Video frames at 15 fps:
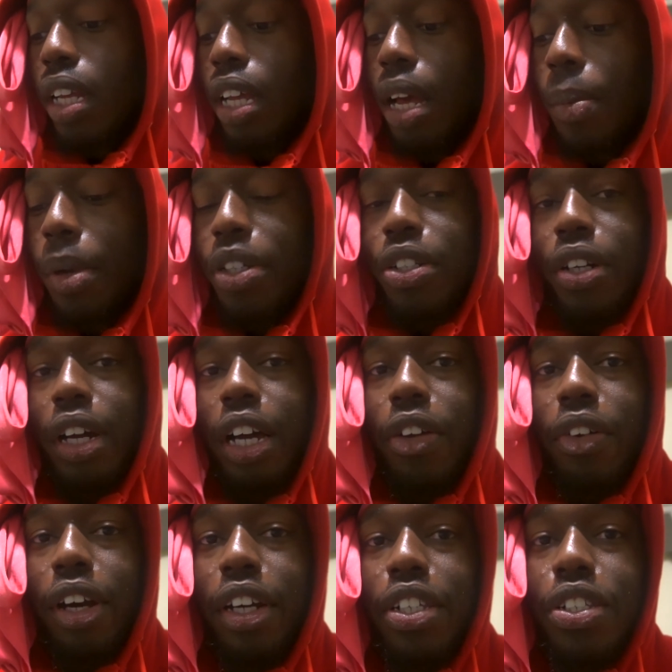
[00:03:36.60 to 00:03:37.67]
I'm gonna try to
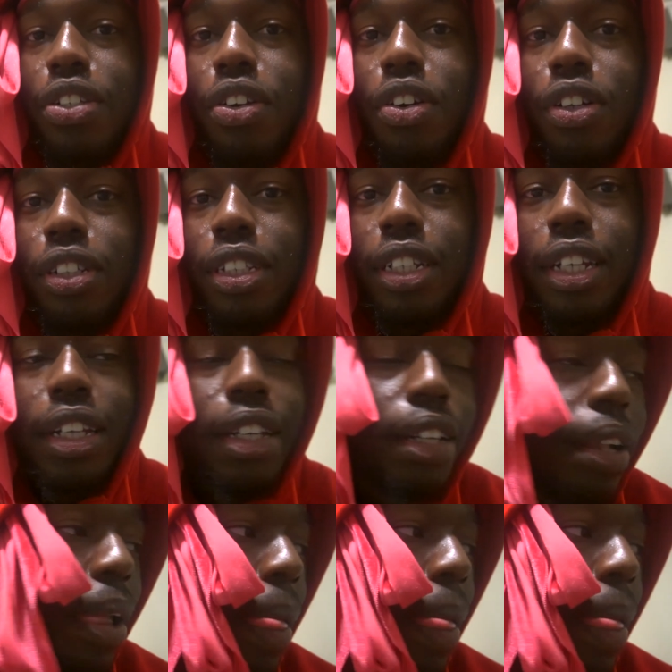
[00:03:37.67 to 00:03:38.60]
write a song today.